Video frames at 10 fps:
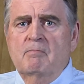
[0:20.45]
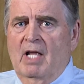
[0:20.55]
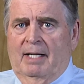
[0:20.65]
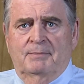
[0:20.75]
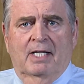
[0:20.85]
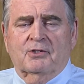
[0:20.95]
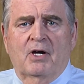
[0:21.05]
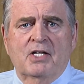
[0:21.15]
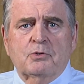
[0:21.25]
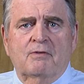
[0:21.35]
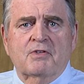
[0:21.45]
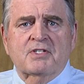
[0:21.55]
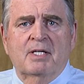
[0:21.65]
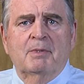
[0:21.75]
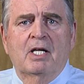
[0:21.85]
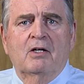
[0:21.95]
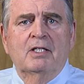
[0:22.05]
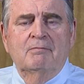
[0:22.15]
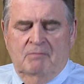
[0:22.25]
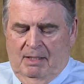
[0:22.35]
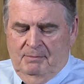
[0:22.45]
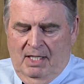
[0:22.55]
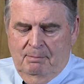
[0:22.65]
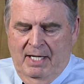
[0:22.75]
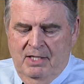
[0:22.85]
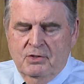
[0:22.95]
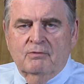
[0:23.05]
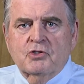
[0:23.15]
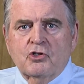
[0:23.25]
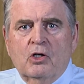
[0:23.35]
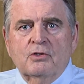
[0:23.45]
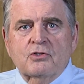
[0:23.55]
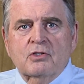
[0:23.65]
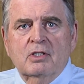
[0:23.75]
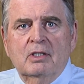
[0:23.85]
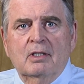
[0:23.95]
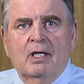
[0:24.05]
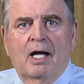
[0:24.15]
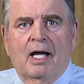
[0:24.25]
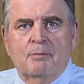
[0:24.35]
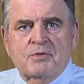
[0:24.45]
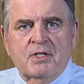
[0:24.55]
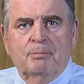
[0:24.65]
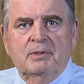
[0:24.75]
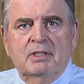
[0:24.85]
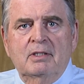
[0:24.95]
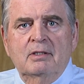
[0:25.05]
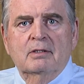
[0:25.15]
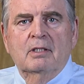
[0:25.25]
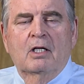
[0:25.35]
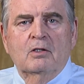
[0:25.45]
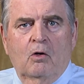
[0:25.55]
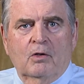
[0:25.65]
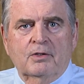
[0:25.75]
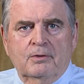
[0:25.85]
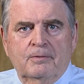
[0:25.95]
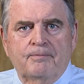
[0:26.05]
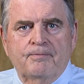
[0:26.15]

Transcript: I'm not a graduate of the seminary. I'm not a pastor of a church. I'm simply a lawyer.